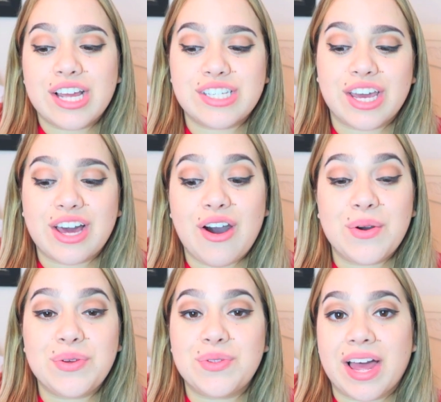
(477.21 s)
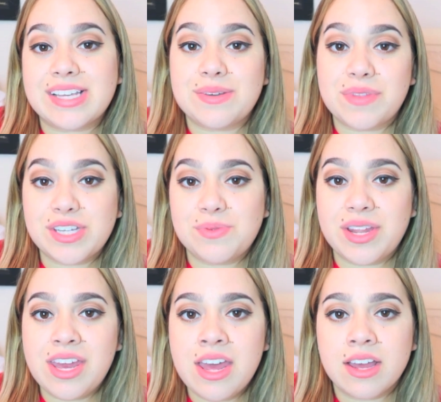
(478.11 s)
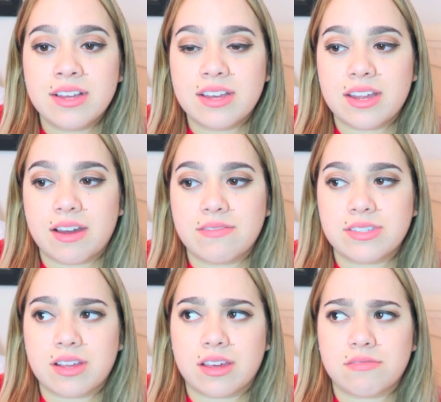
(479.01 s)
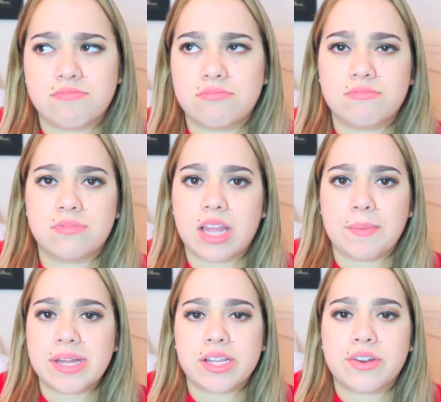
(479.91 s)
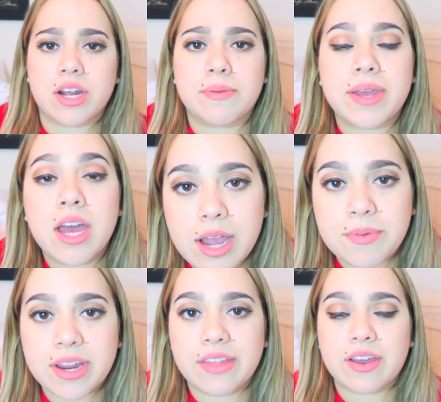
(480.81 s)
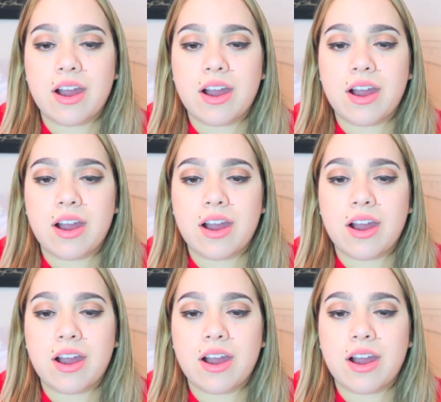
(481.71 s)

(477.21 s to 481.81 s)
And he's like, oh, you like something, sweetie? And I was like, that man's not talking to me. I kept looking at the